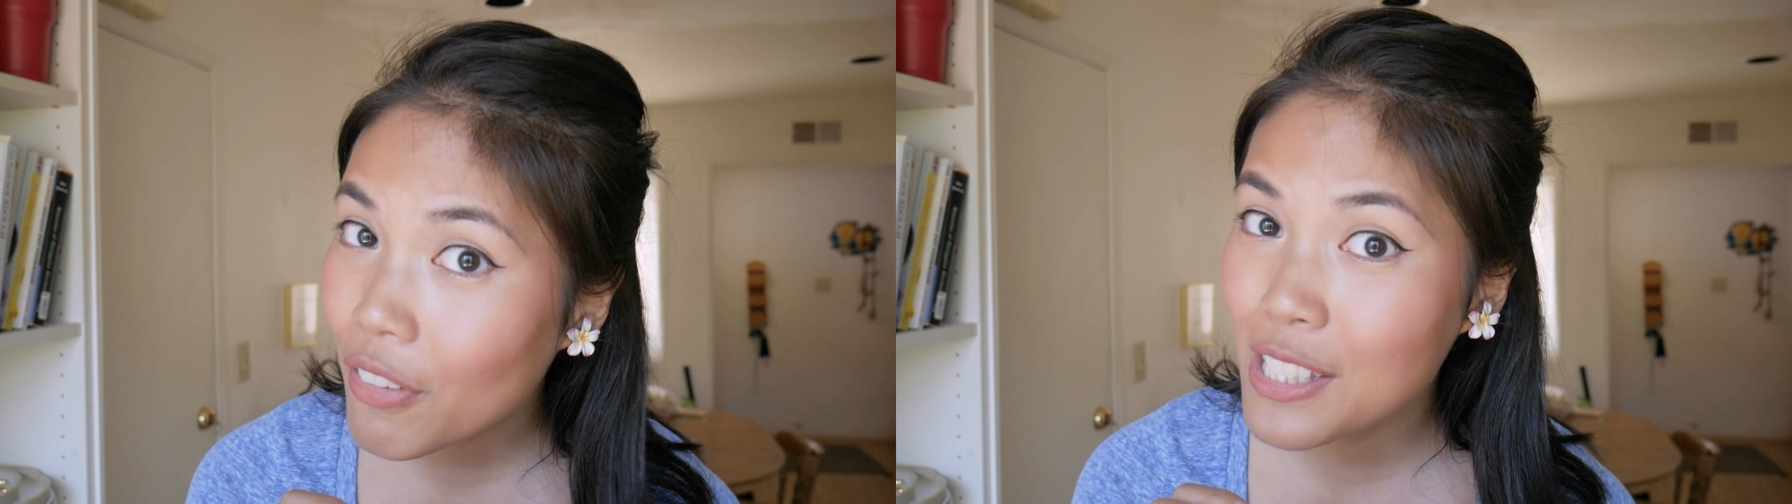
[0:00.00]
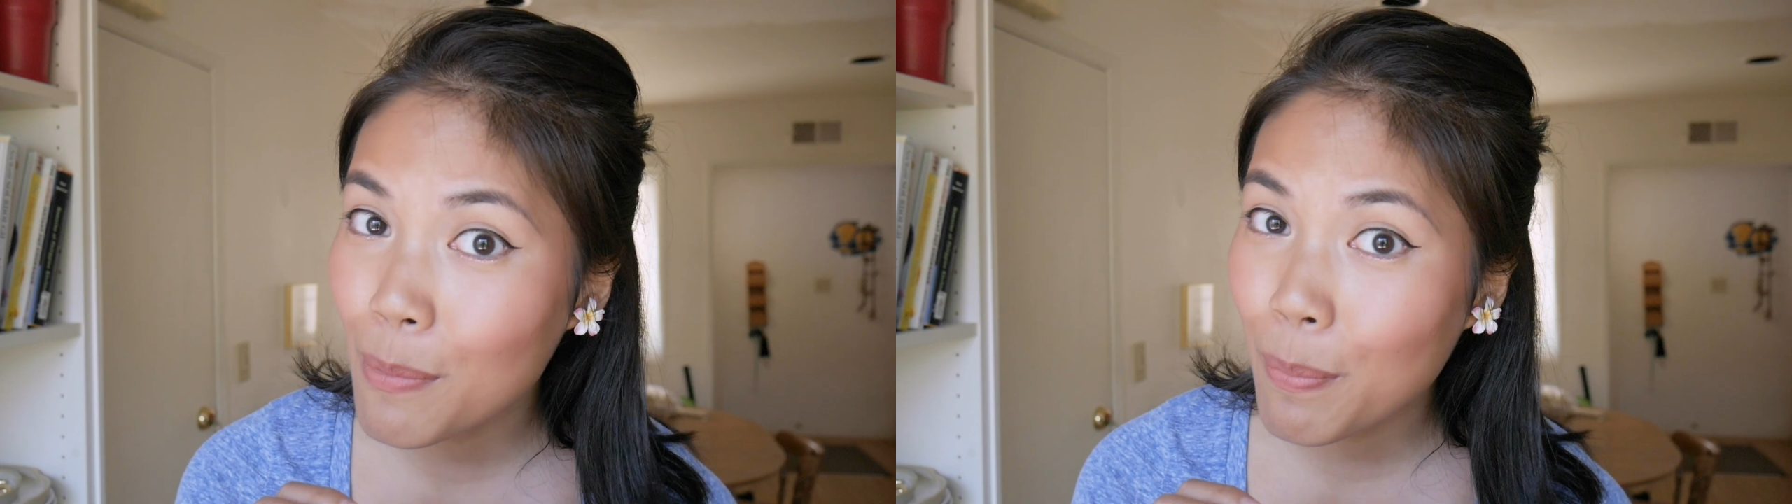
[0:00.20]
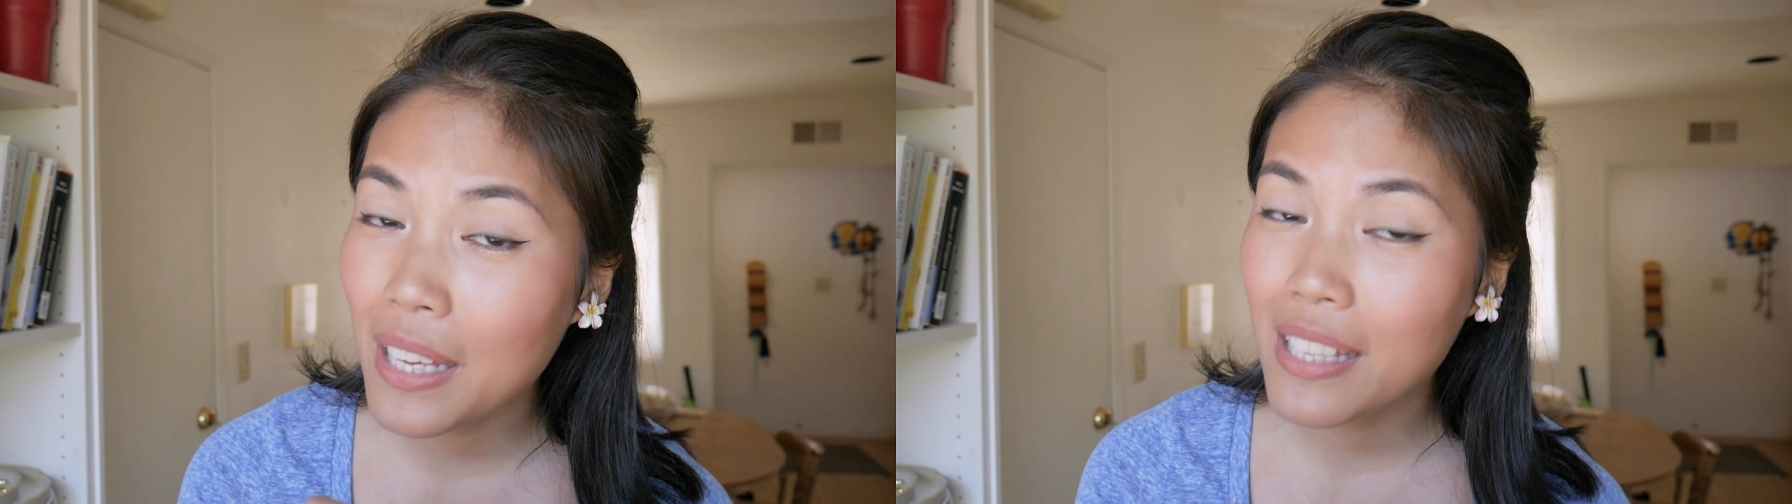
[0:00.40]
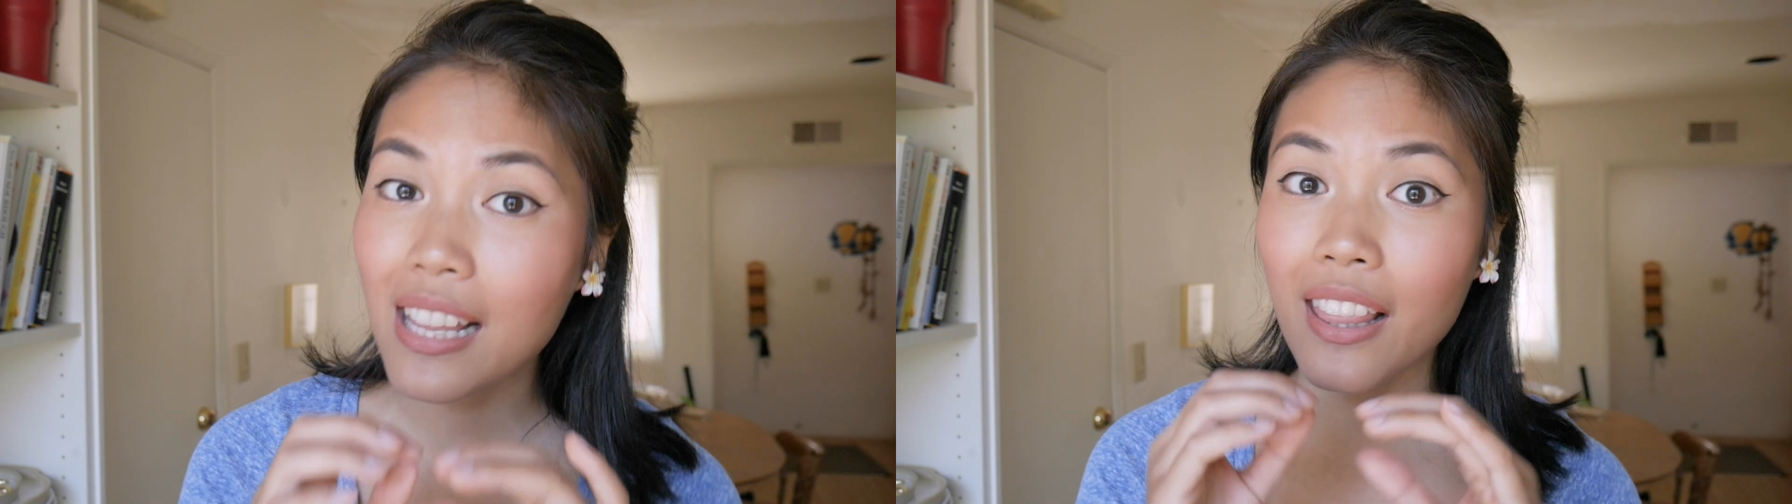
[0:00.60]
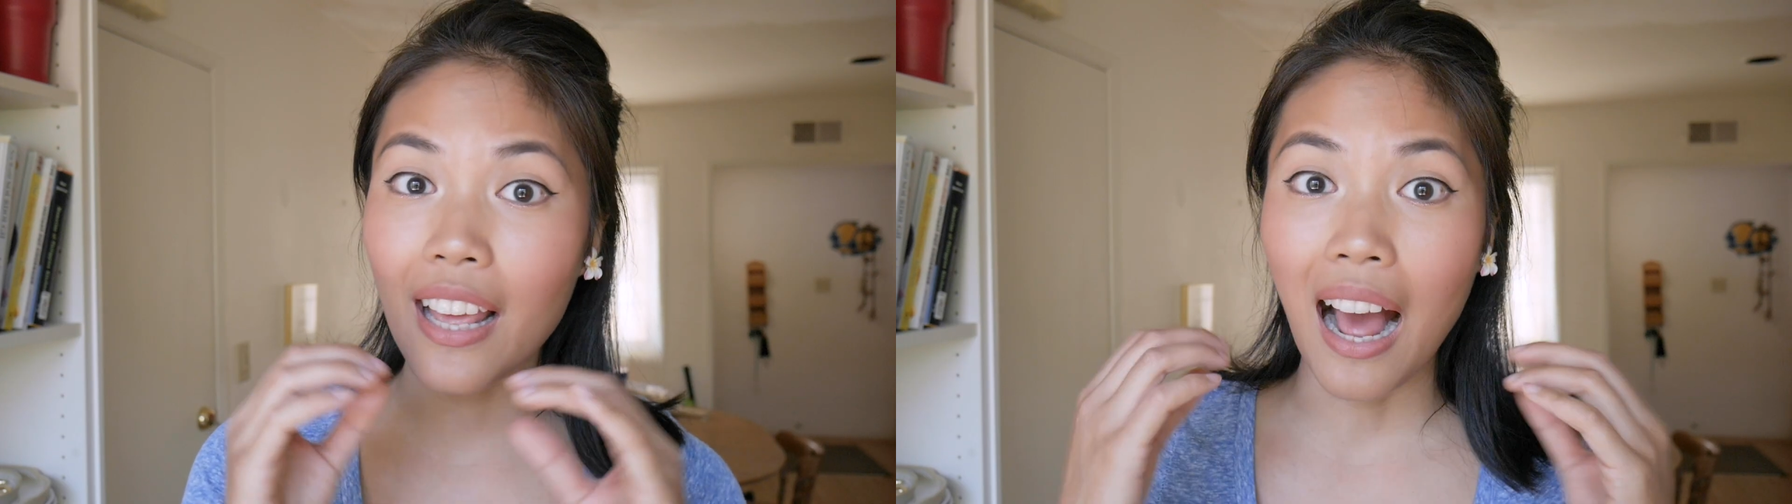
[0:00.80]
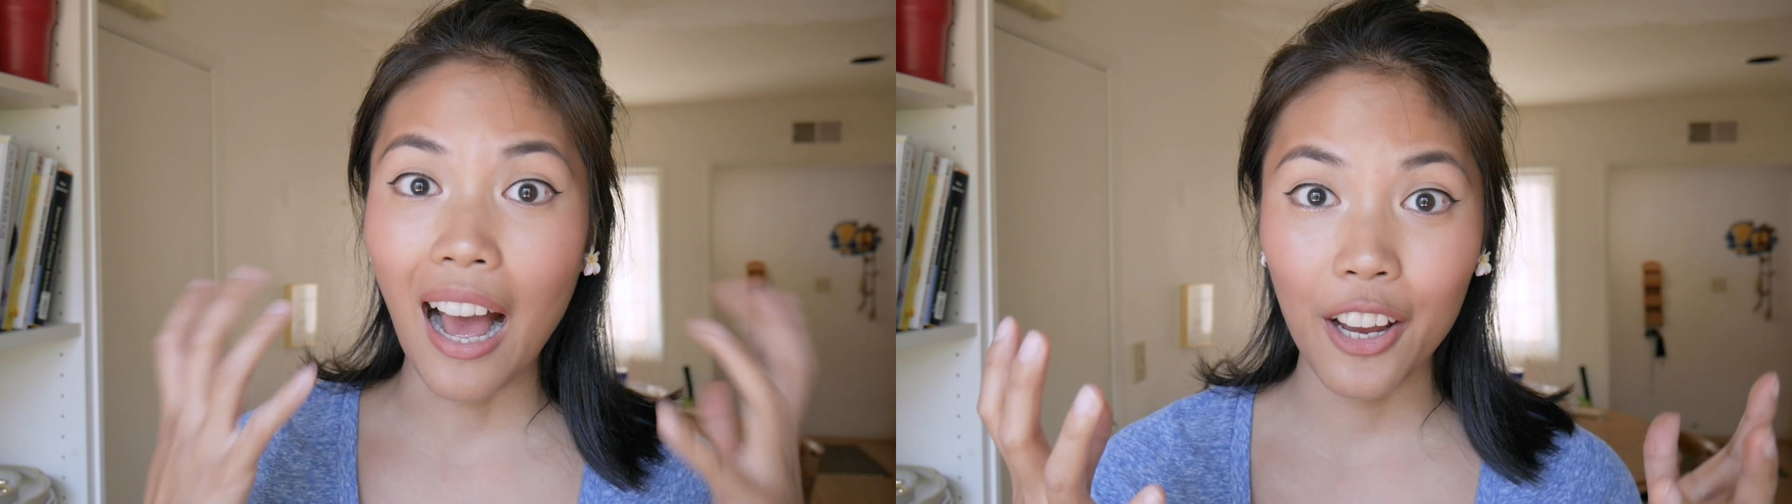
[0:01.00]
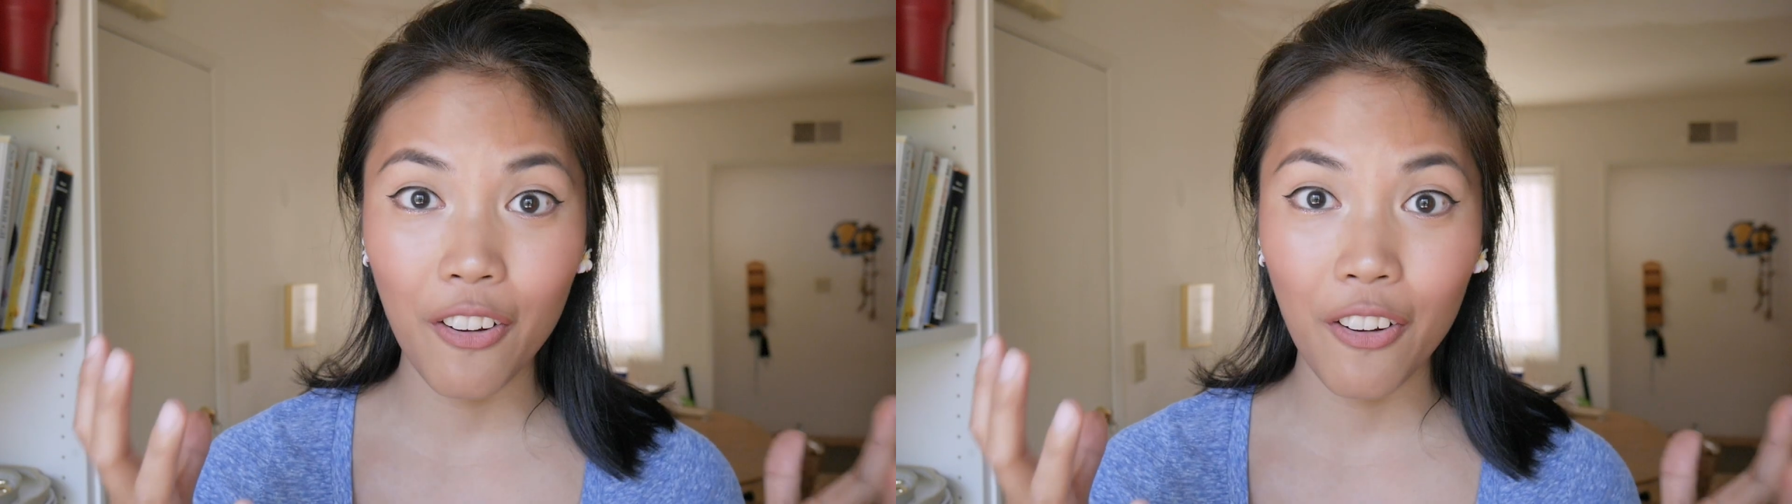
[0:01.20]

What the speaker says: recipes that I